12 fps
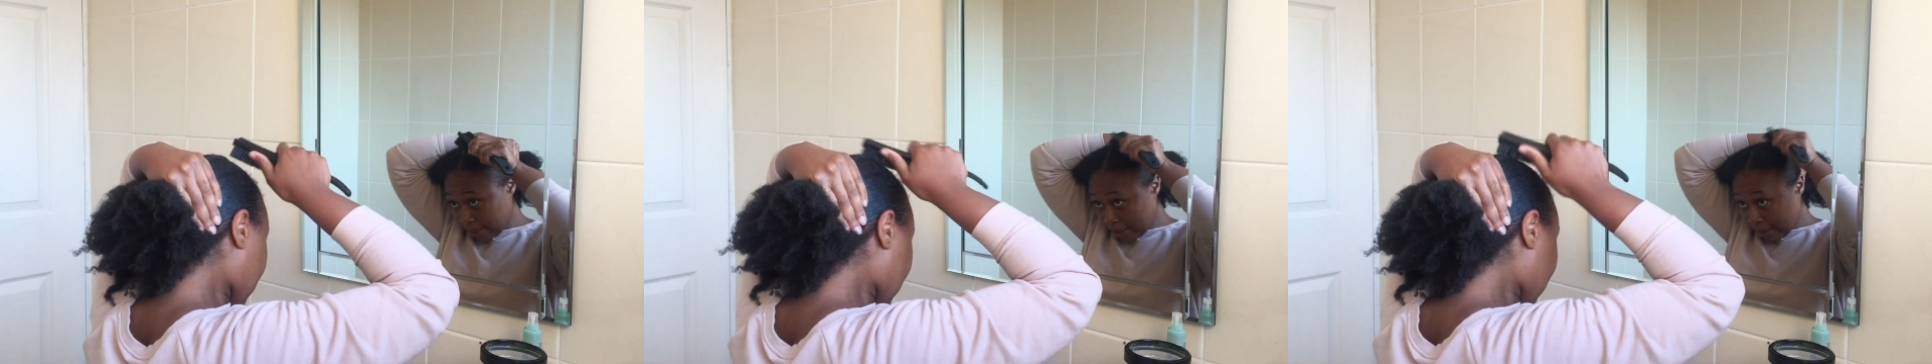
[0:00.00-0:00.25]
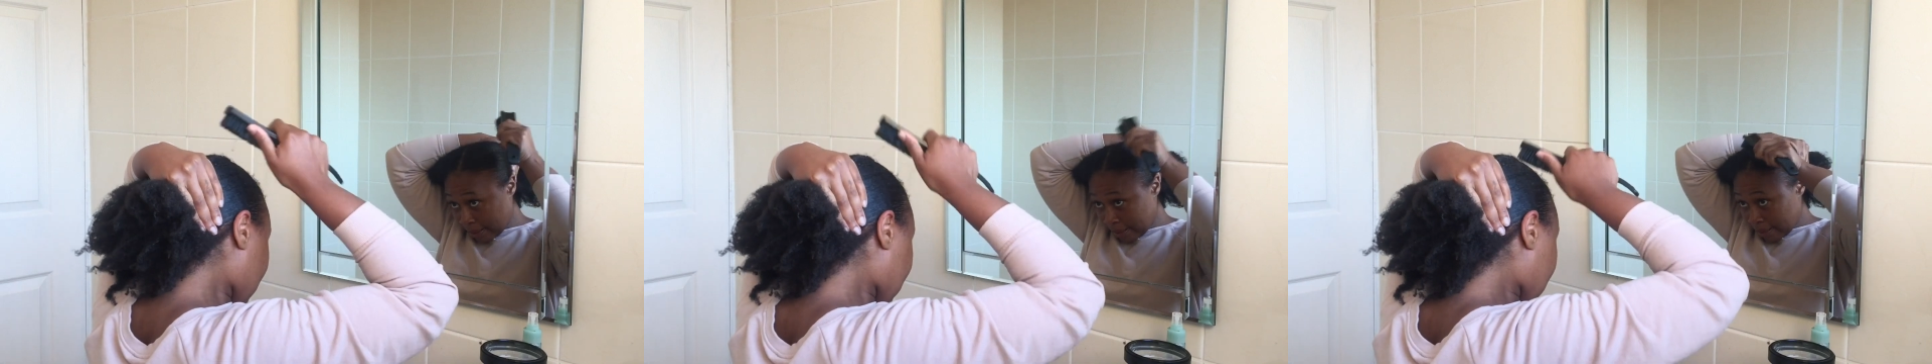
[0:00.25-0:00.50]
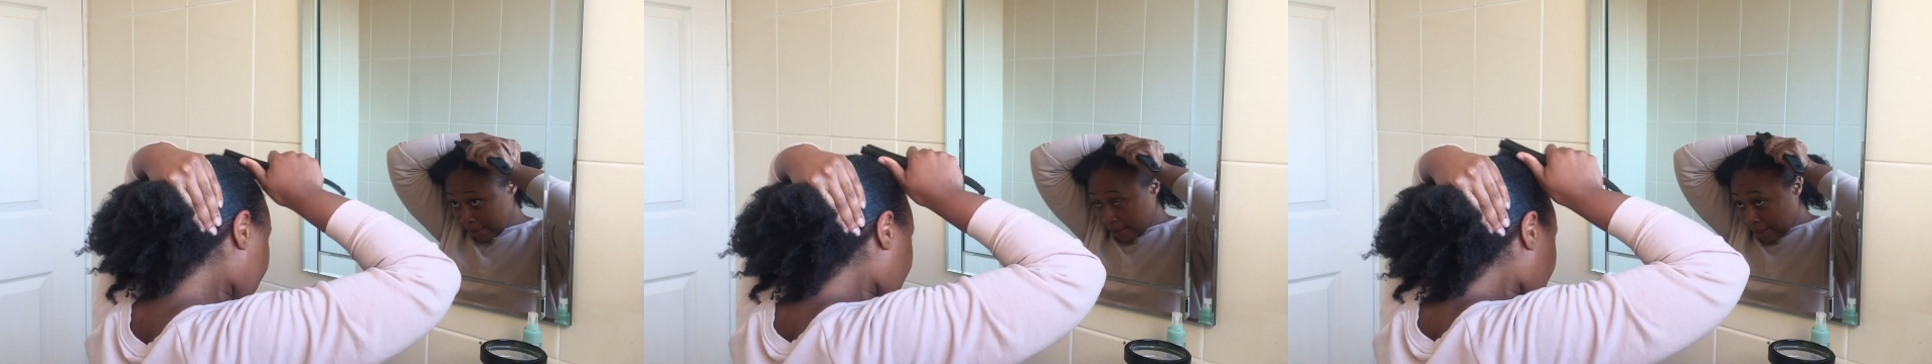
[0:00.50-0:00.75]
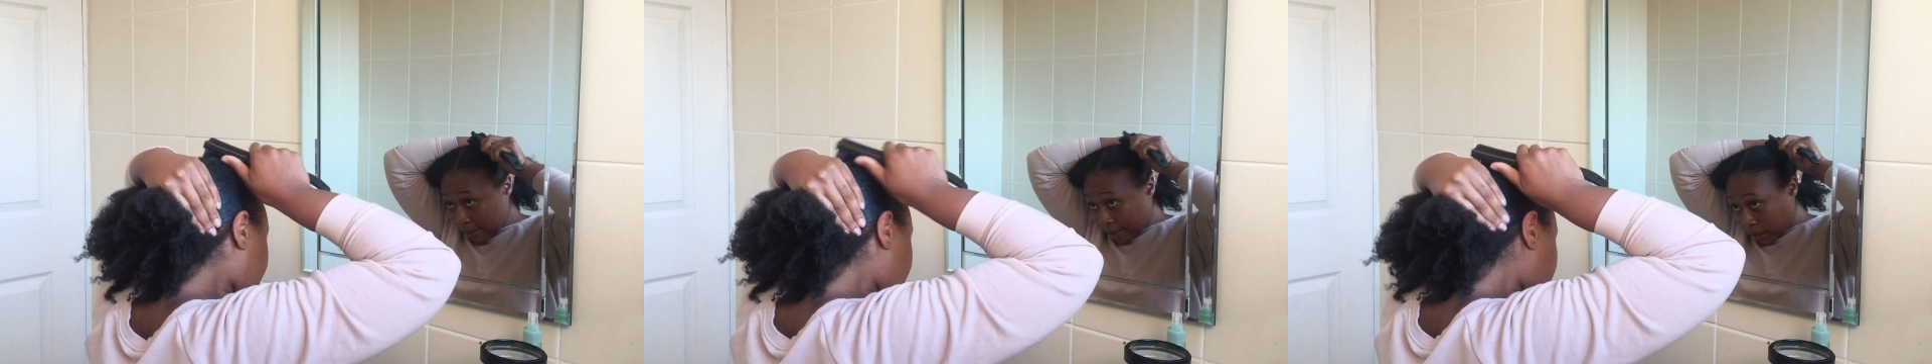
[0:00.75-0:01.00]
Then I'm gonna
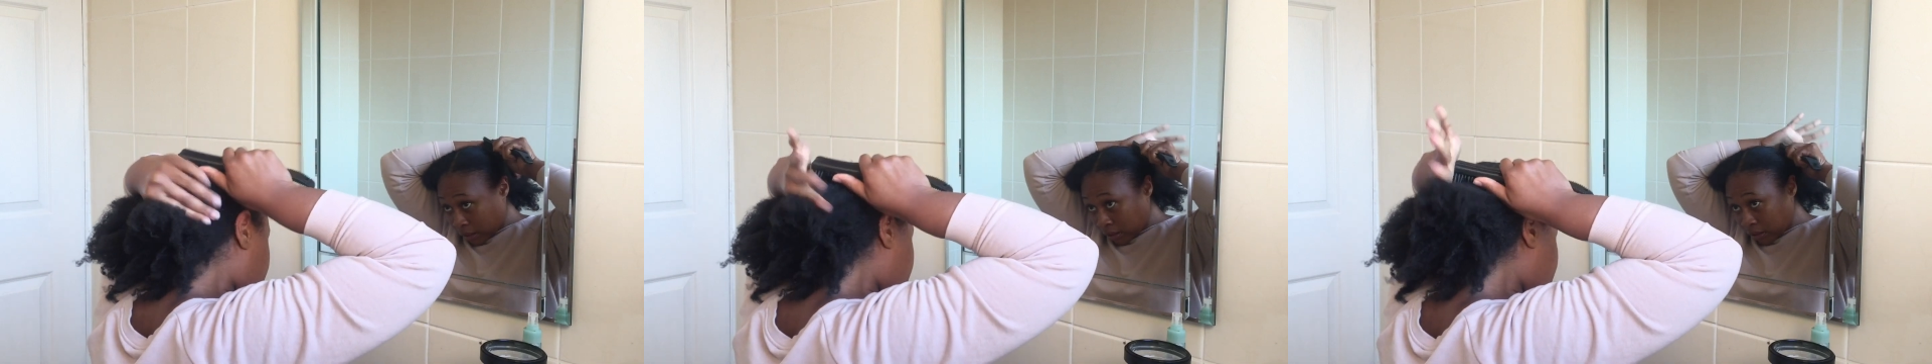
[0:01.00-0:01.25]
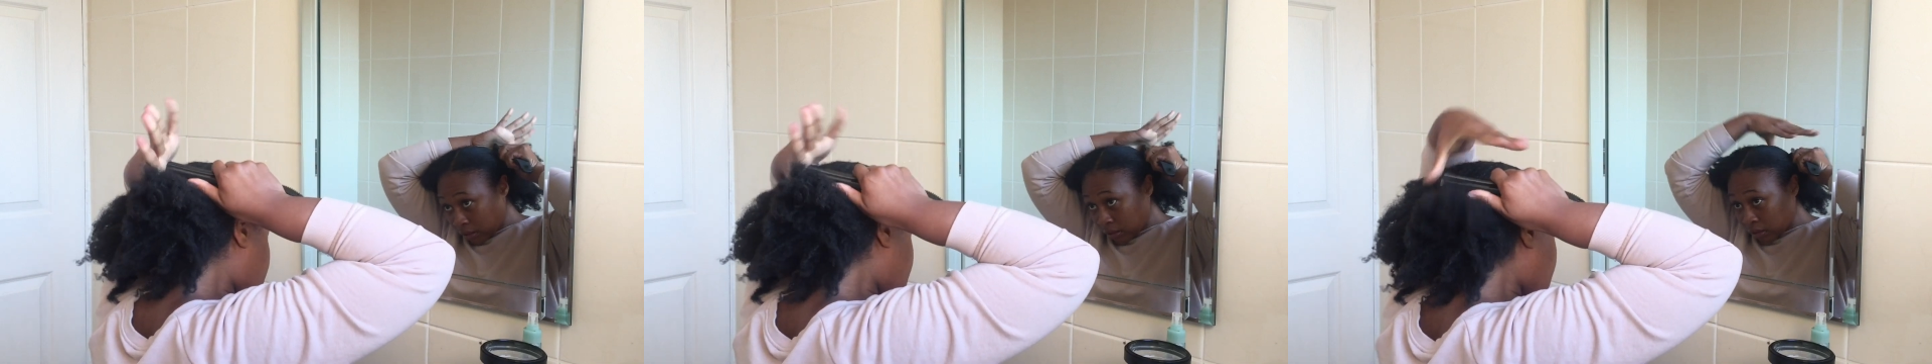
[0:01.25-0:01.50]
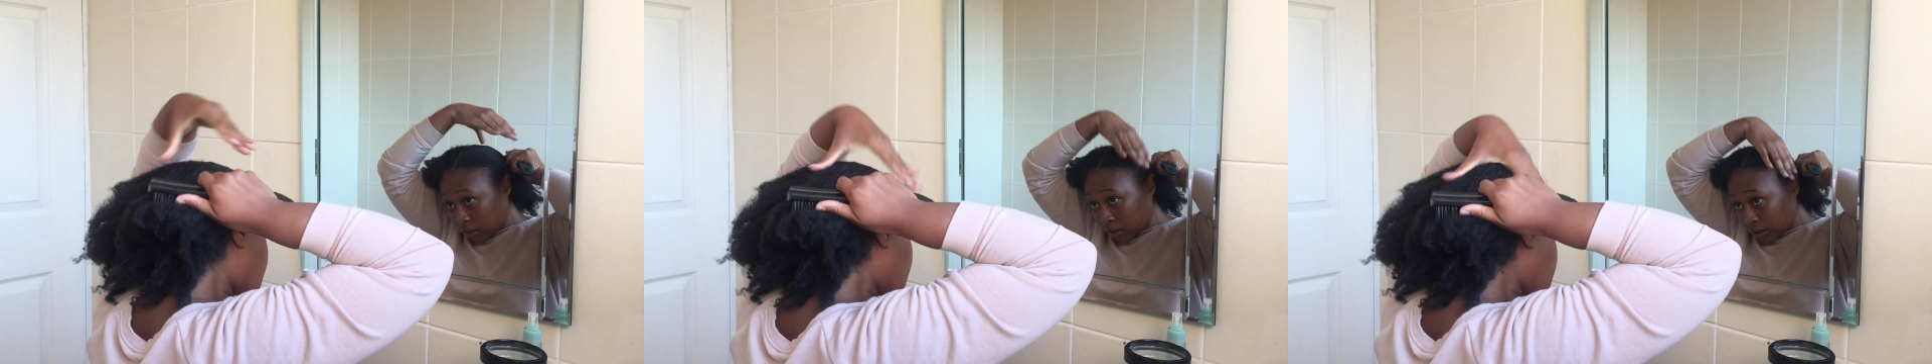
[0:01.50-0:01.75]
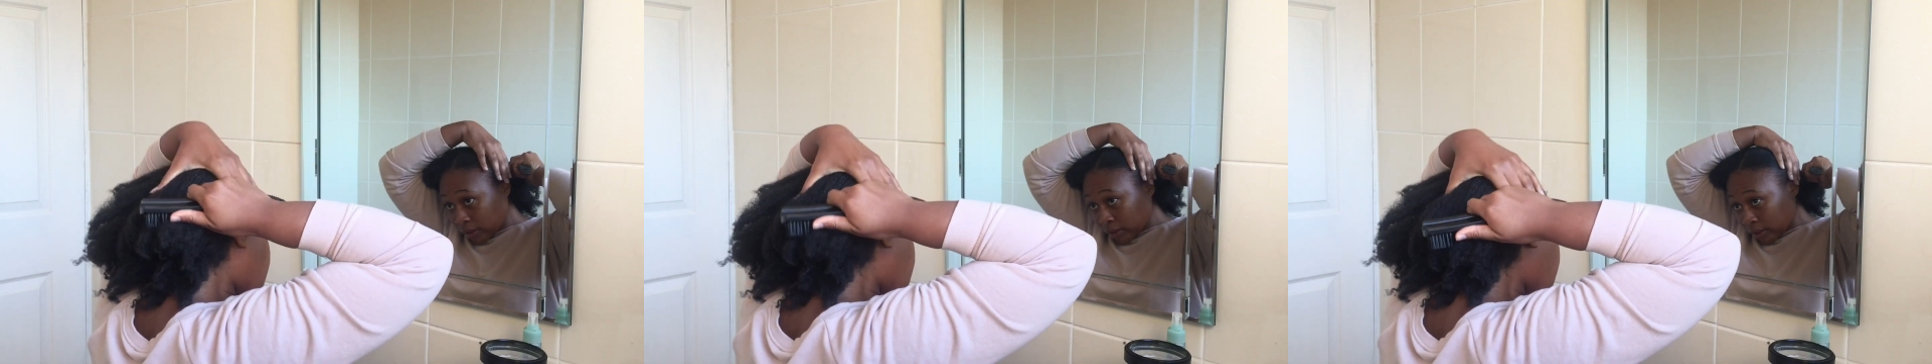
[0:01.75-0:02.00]
brush it
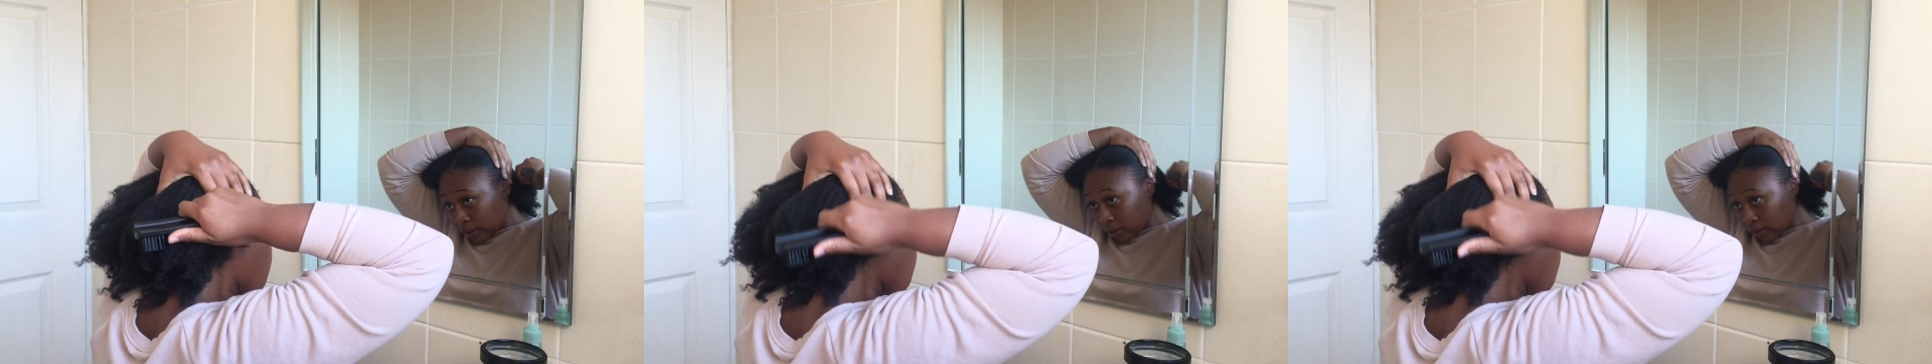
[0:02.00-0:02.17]
in.